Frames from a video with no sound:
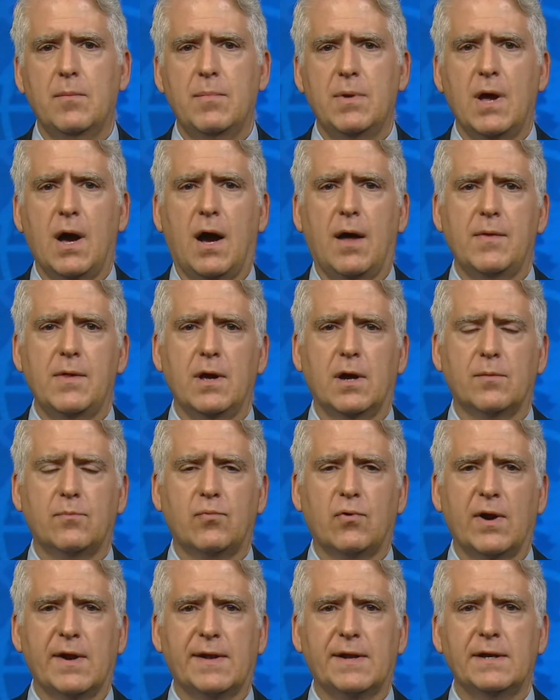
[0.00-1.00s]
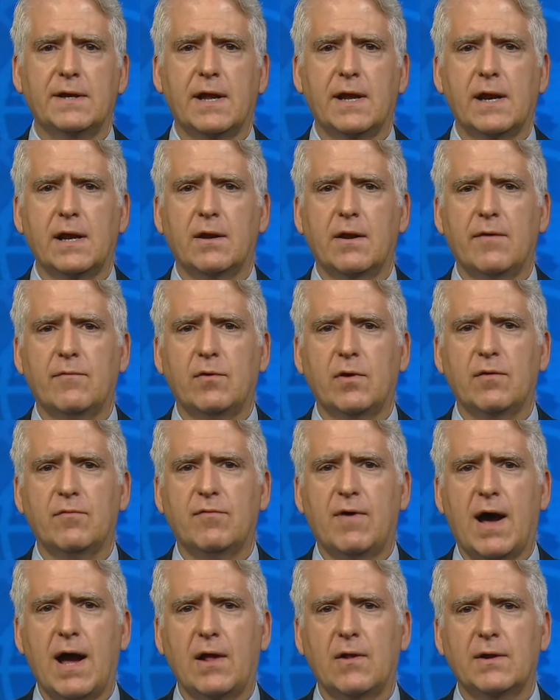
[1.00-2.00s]
Beyond the unprecedented level of
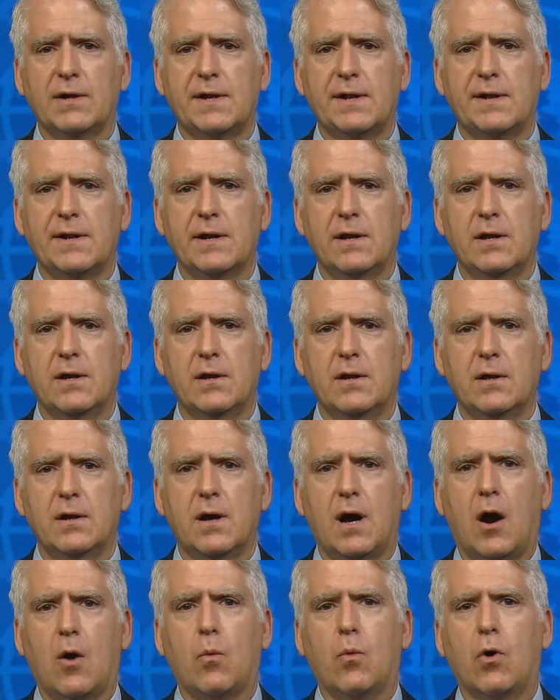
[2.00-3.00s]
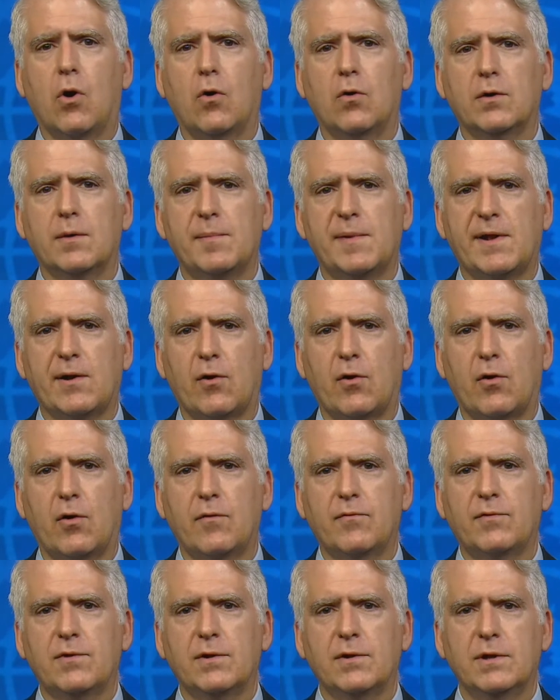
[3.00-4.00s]
violence, our world
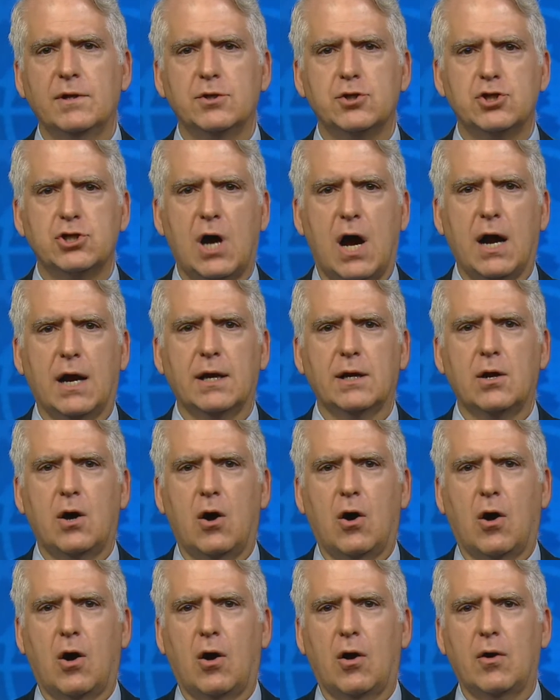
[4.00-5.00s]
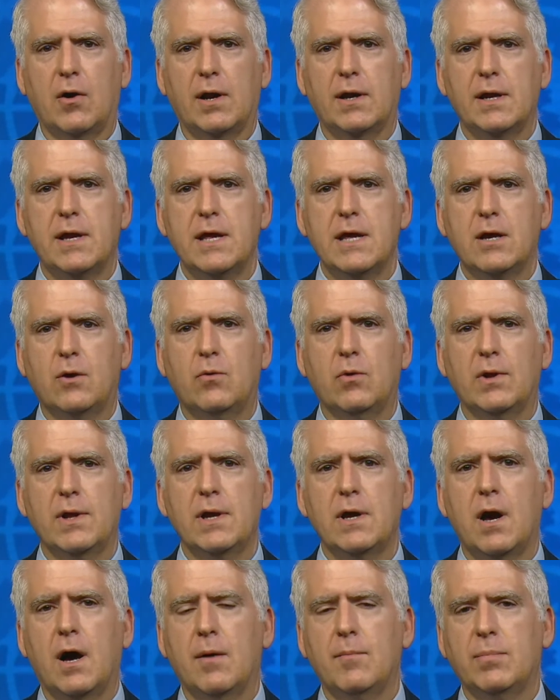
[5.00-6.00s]
observed, in shock and horror, an
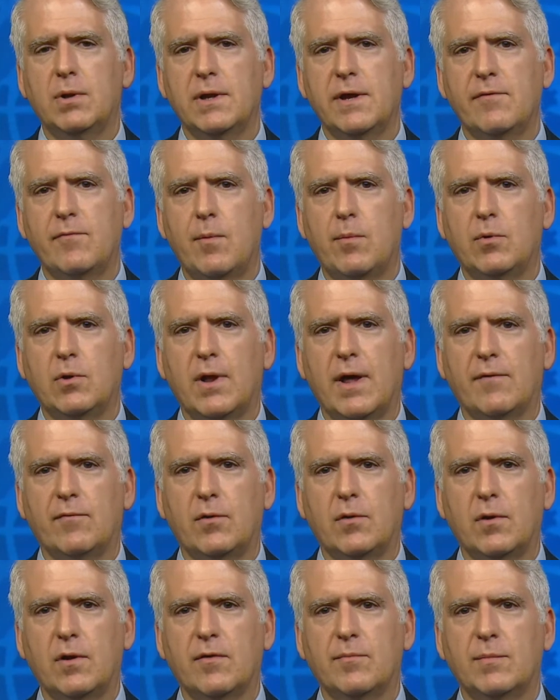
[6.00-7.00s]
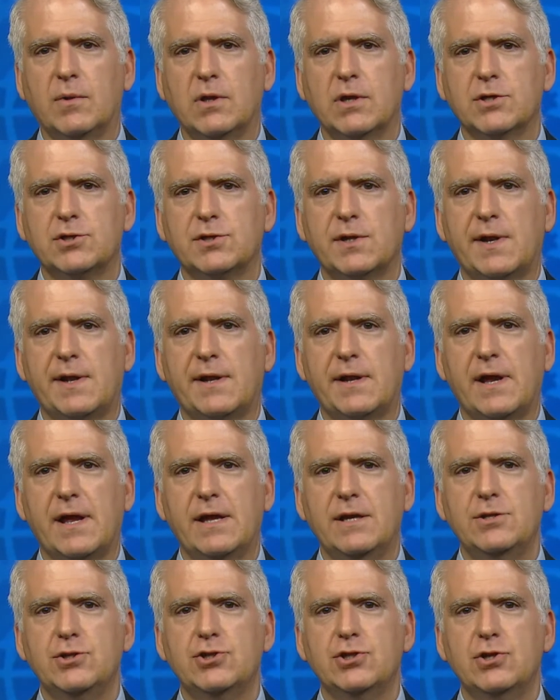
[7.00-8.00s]
equally unbelievable level of malicious
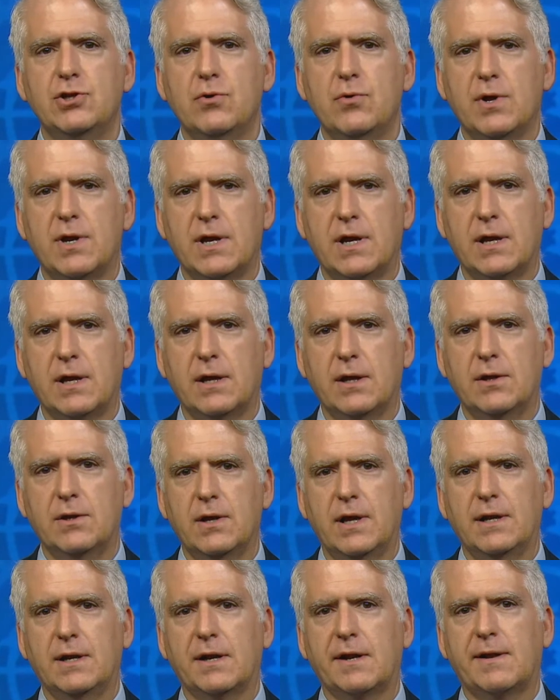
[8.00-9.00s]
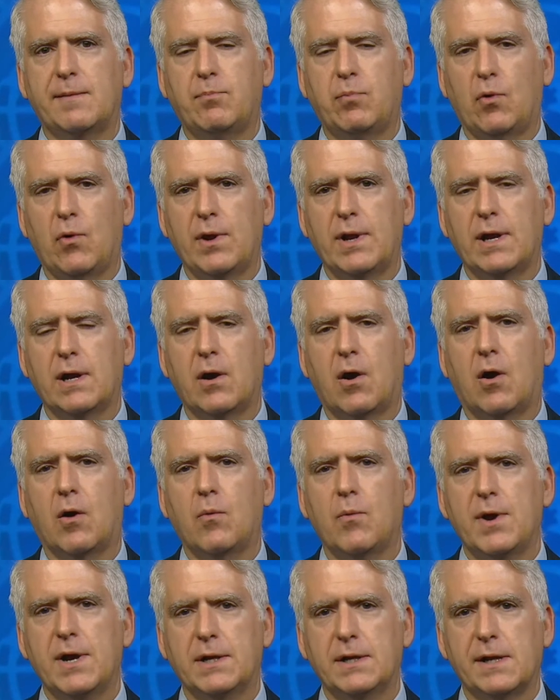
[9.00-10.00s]
ingenuity in exploiting our
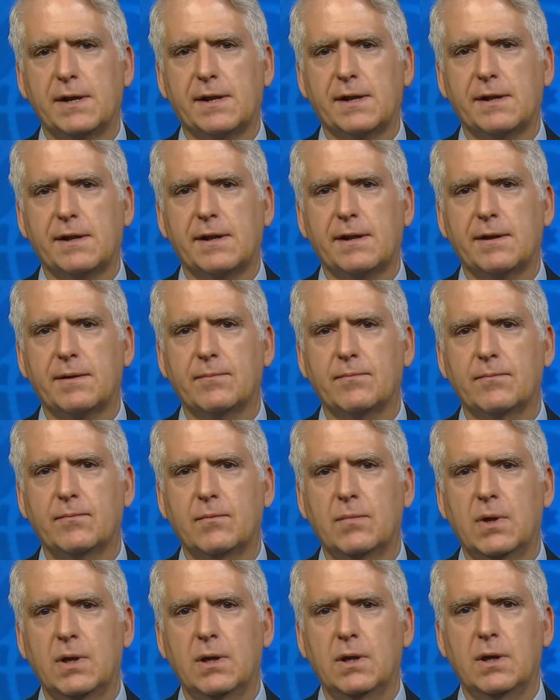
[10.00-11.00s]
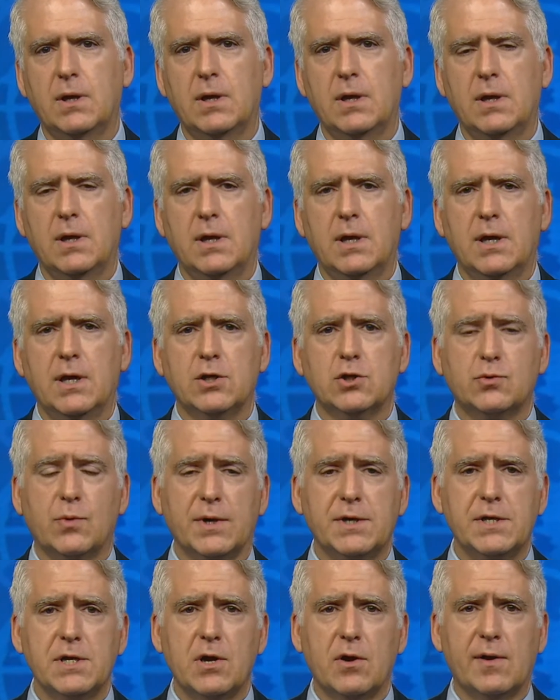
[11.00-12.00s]
weaknesses.
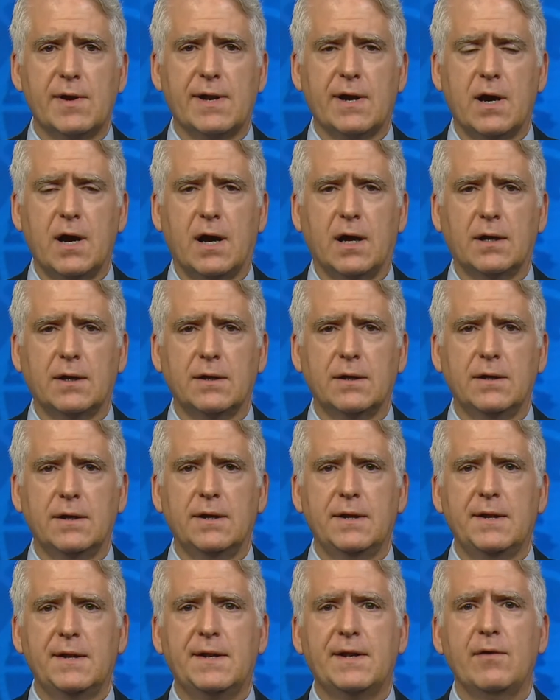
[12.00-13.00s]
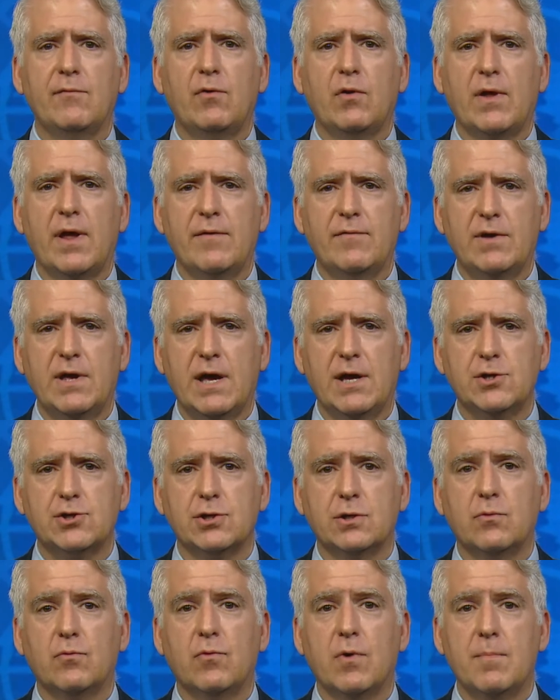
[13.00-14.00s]
20 years on, civil
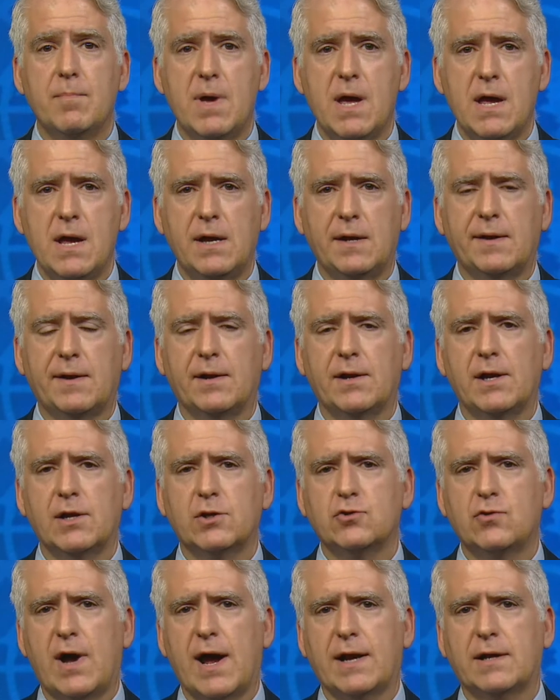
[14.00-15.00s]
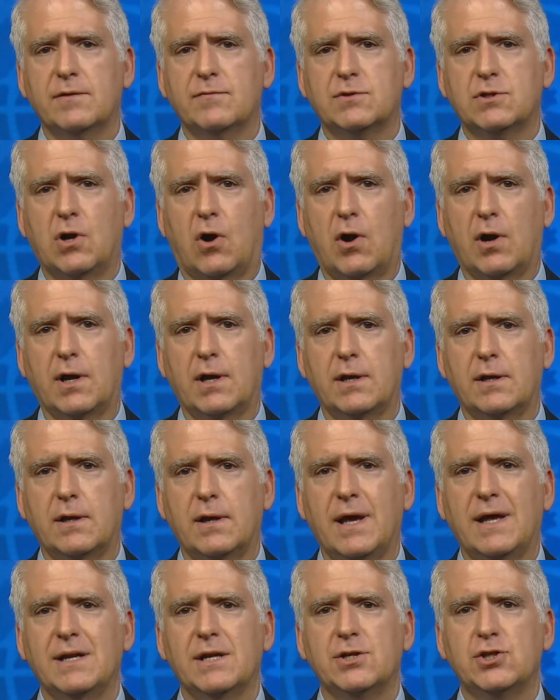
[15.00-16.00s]
aviation remains an attractive target
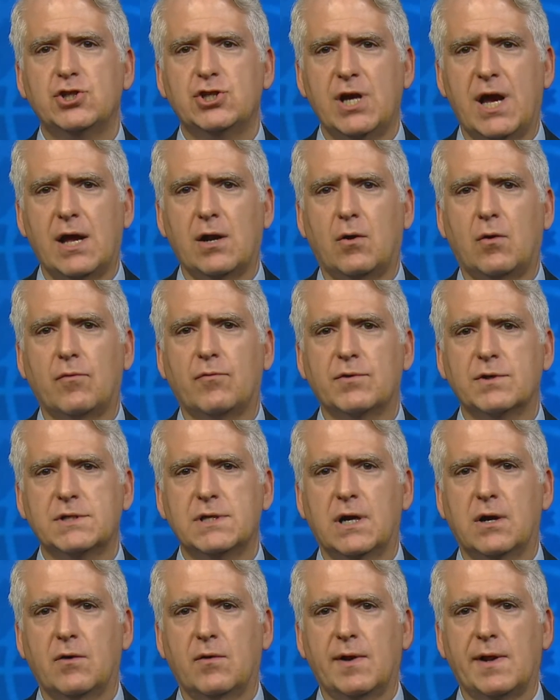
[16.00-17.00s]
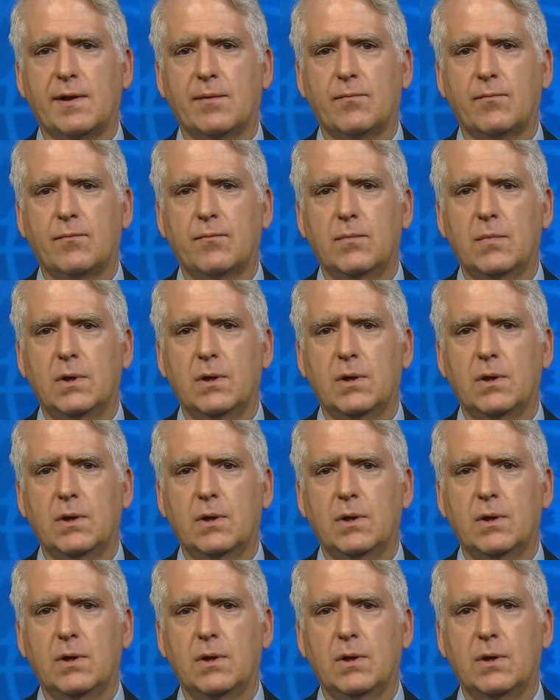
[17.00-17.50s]
and a channel for terrorism.